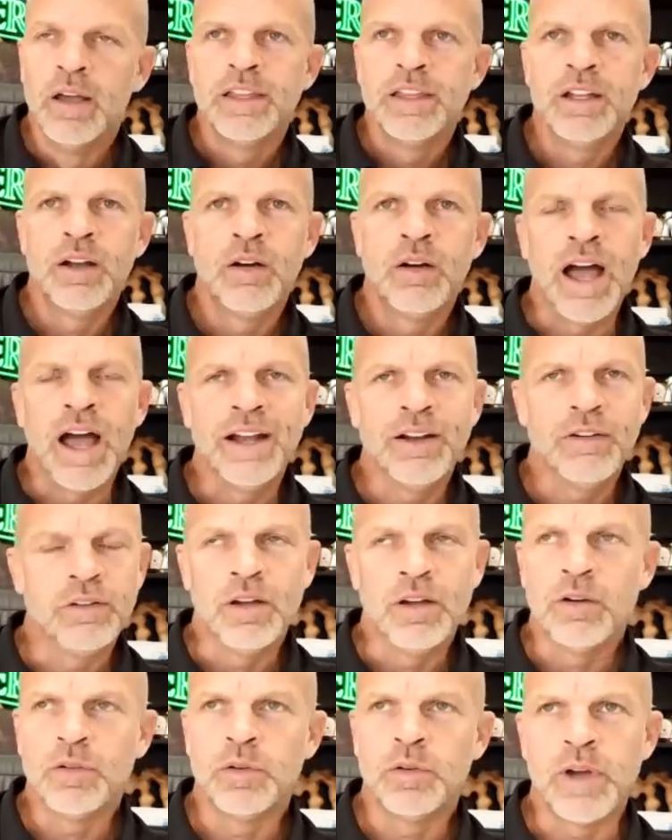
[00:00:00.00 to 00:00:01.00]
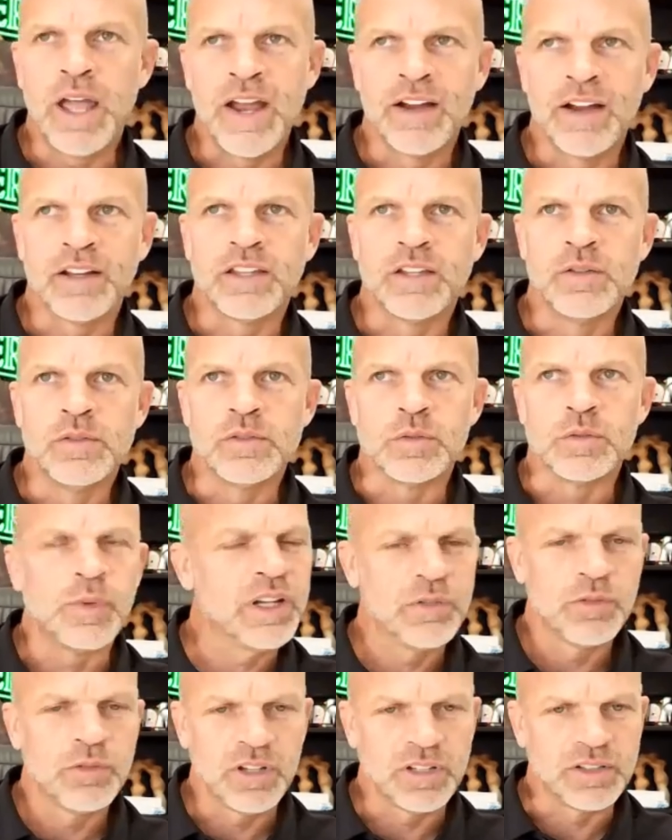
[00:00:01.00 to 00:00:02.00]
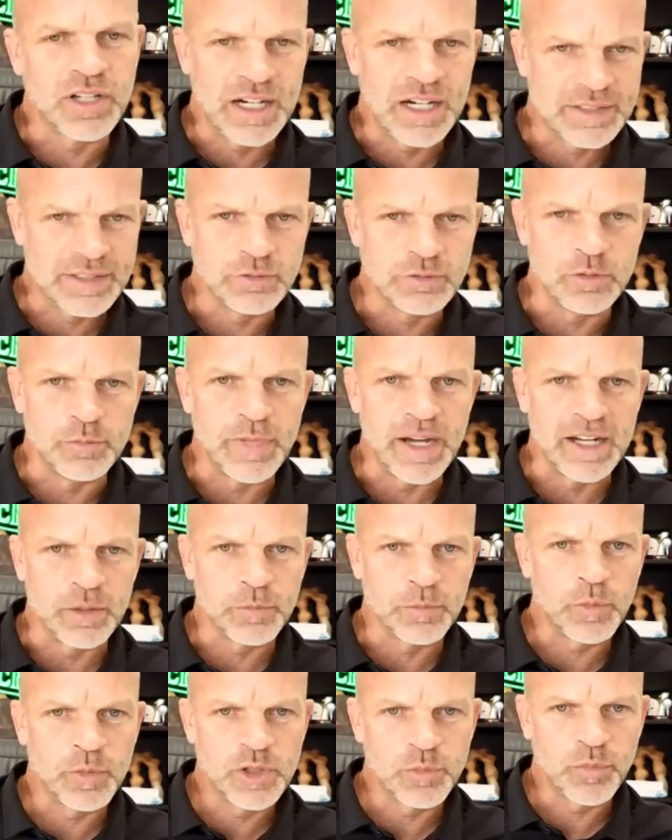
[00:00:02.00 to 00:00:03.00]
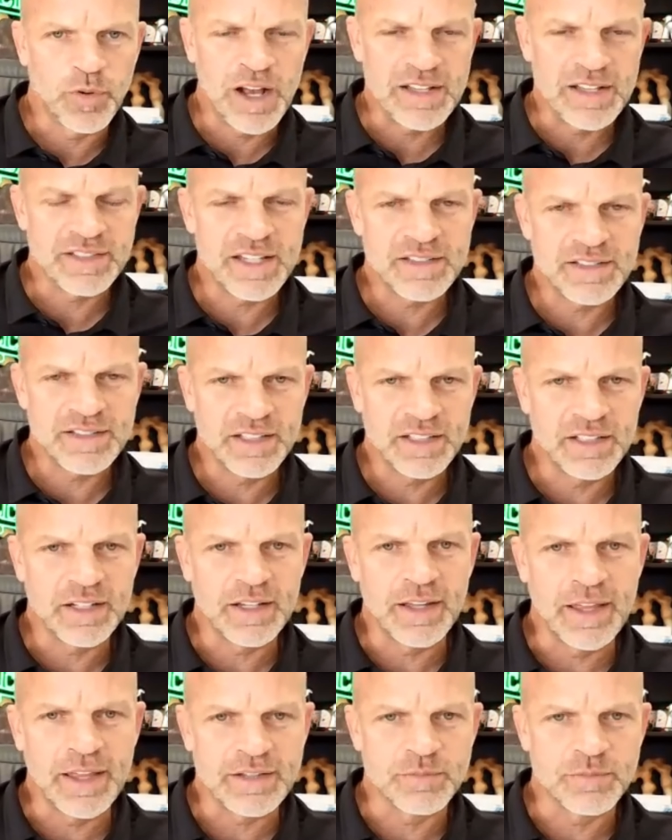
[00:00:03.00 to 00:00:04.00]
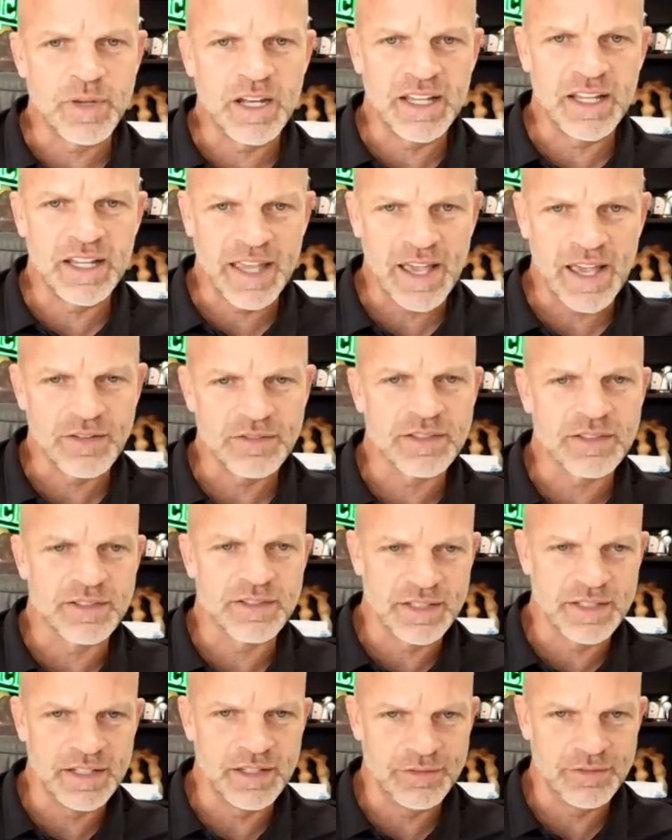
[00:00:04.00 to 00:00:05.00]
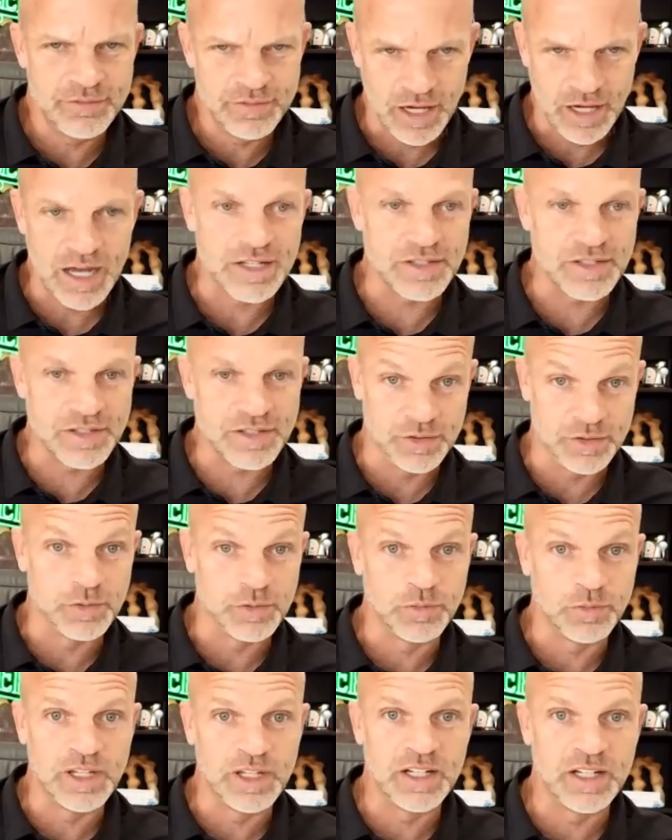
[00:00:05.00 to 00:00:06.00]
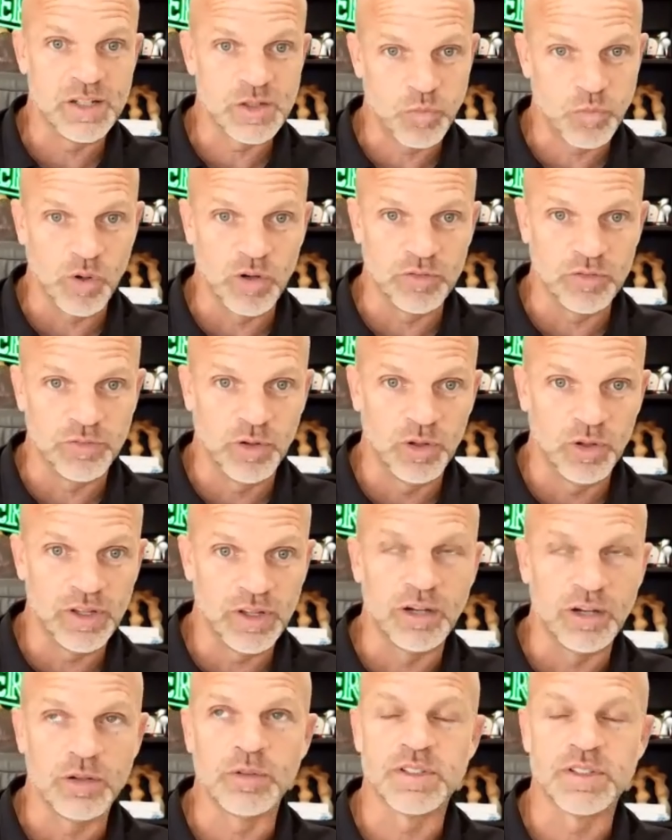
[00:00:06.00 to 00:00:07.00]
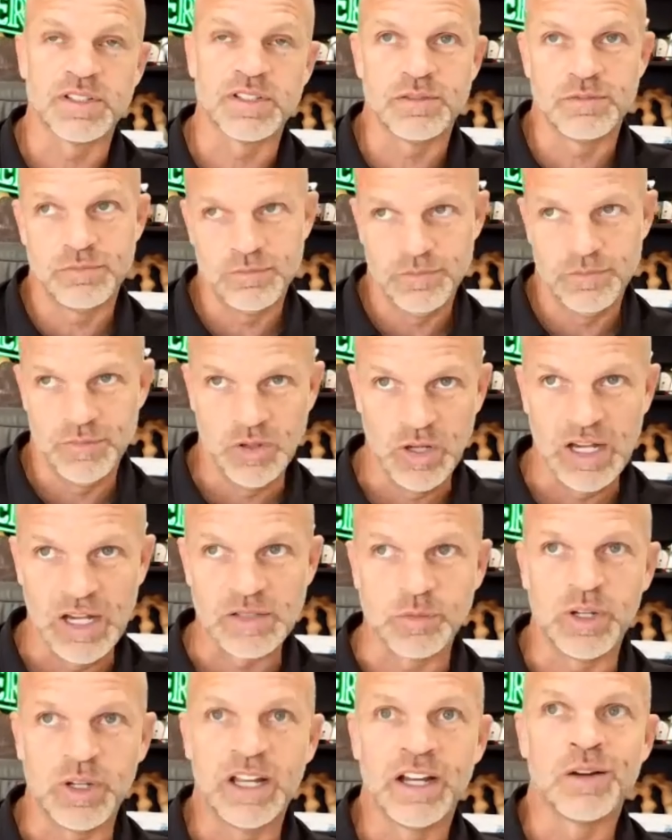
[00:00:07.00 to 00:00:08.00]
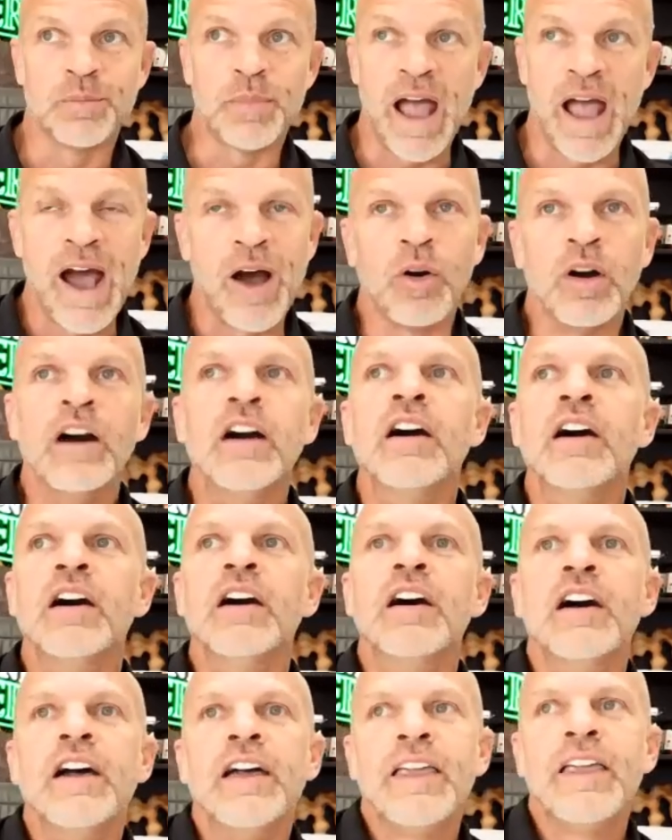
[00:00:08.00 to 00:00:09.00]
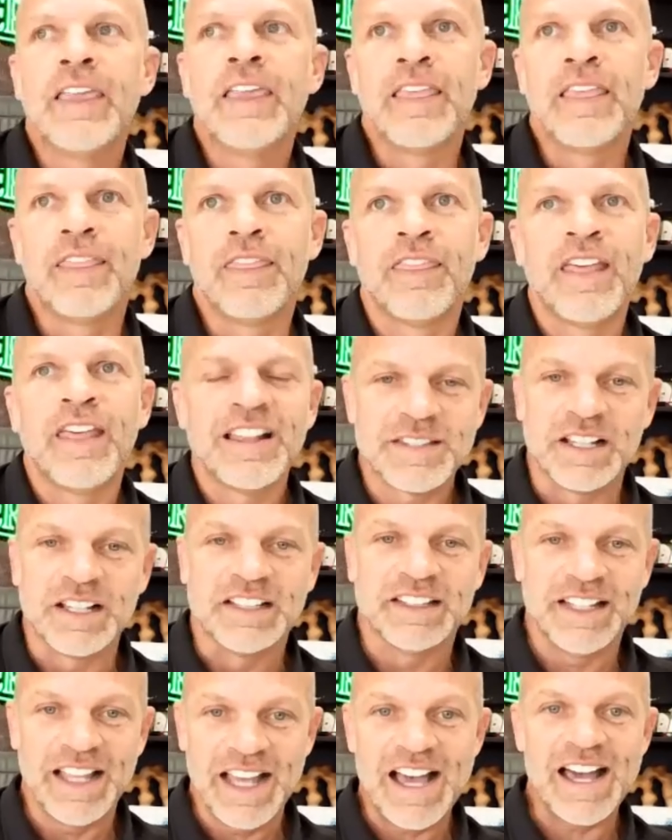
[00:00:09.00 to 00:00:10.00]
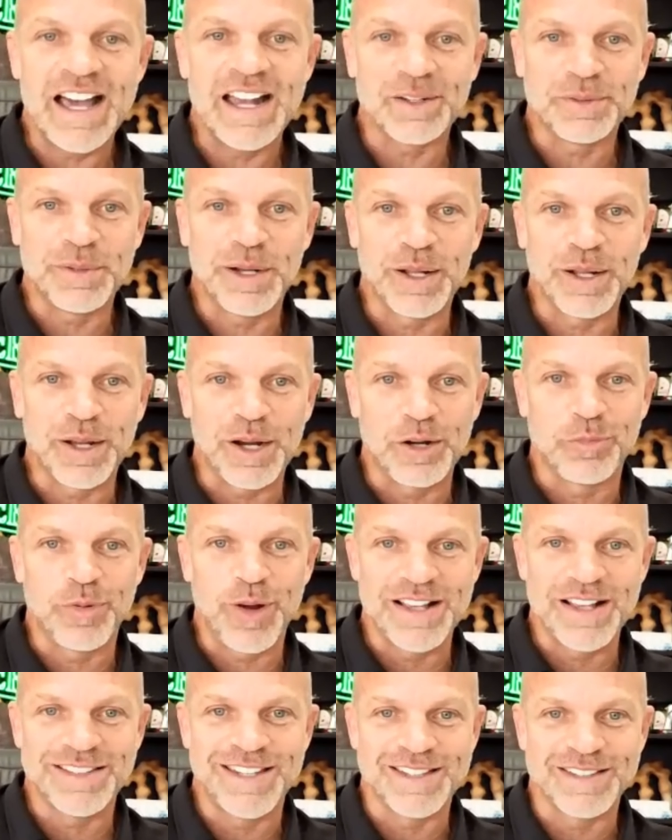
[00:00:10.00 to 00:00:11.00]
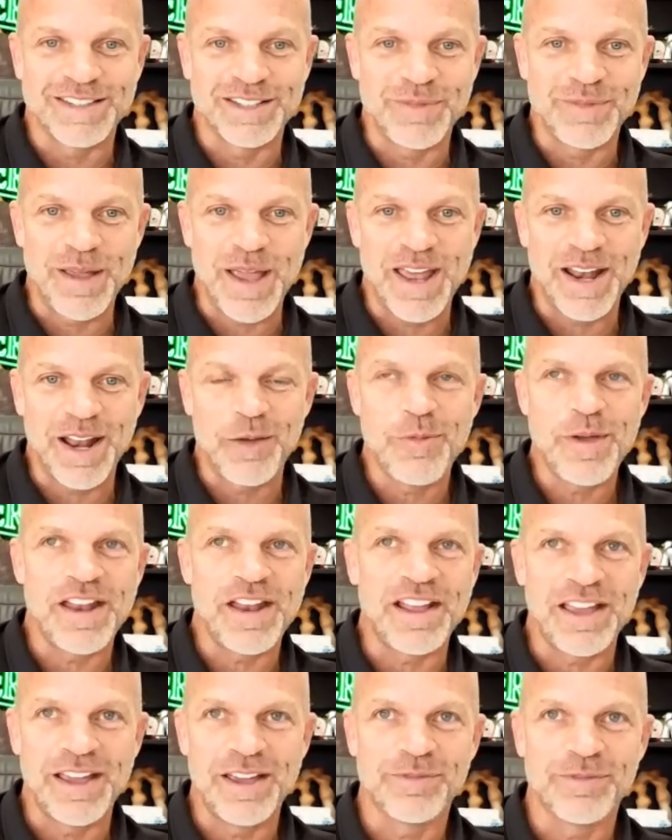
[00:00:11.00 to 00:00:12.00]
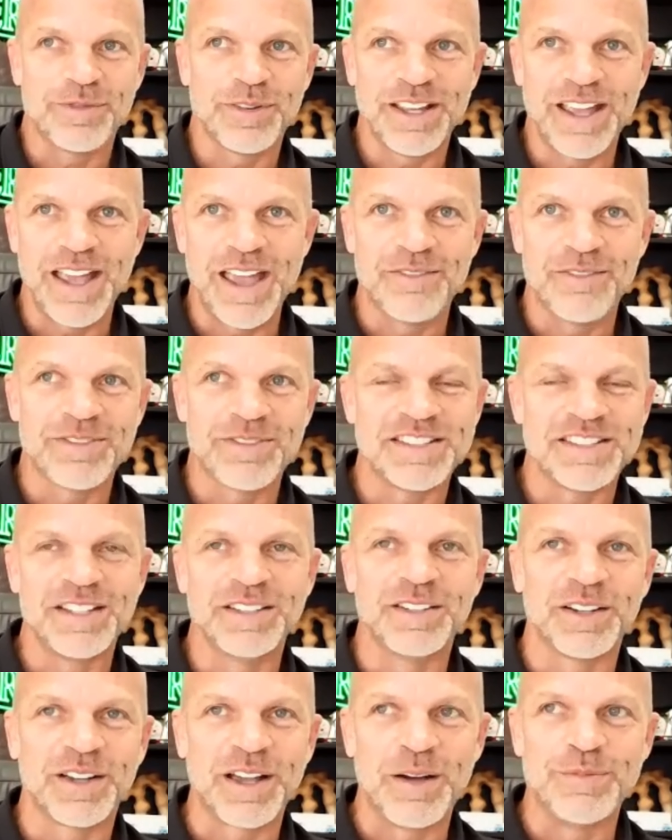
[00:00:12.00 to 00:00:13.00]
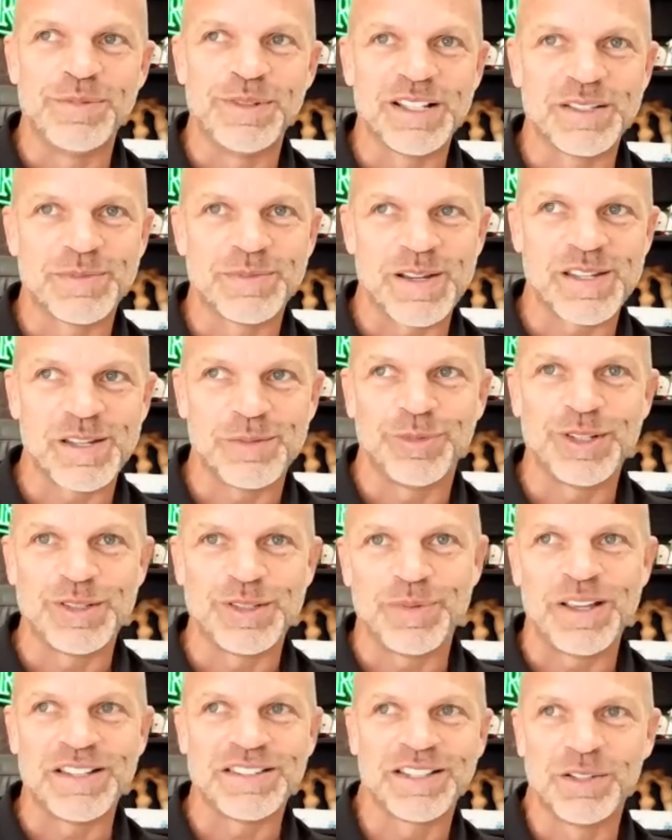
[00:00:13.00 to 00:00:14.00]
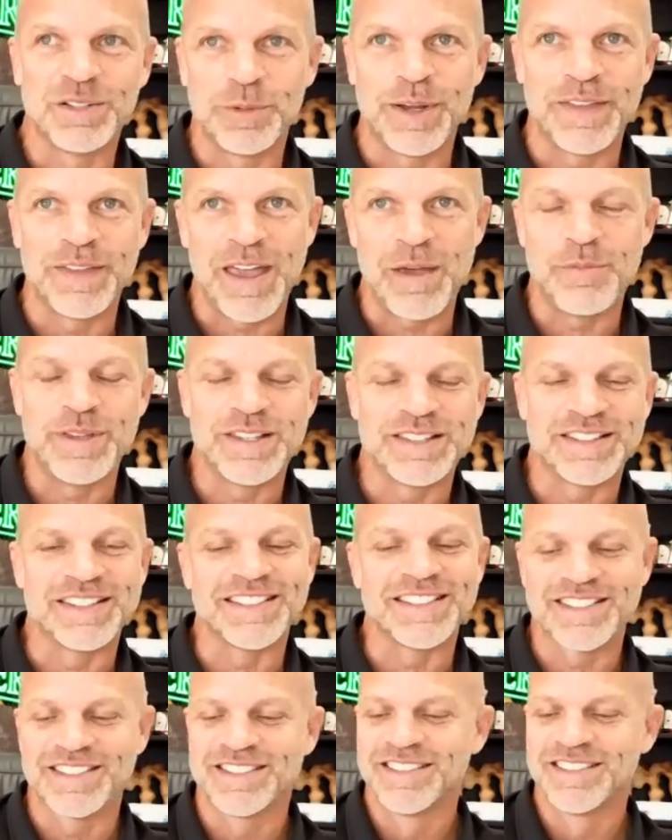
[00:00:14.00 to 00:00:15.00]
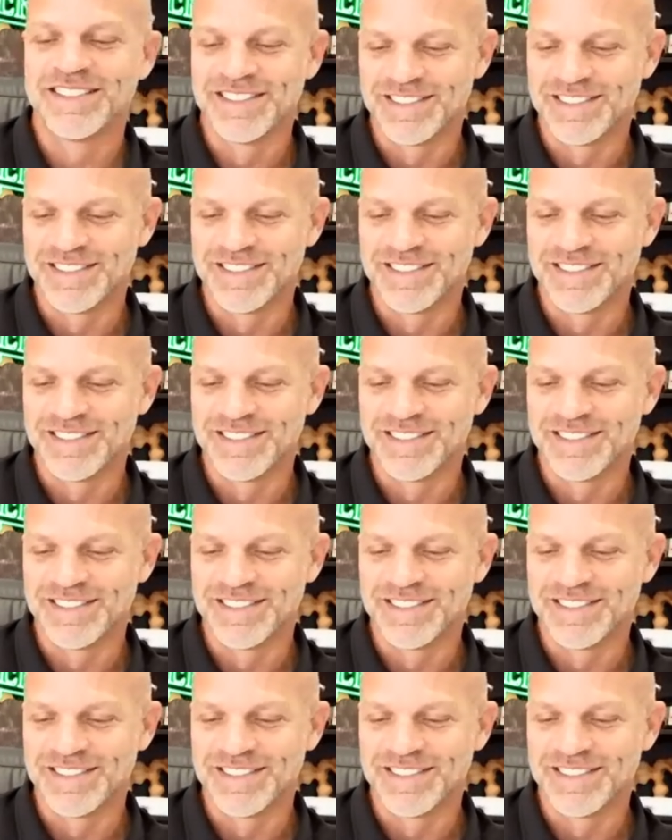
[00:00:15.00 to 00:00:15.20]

I don't know who Eric used. We didn't really talk to him about it, but when you're processing as many accounts as he got to in his portfolio, which you guys will hear about, that's a lot of credit card processing, man. I bet every single company, especially Blytzpay, is going to want that business.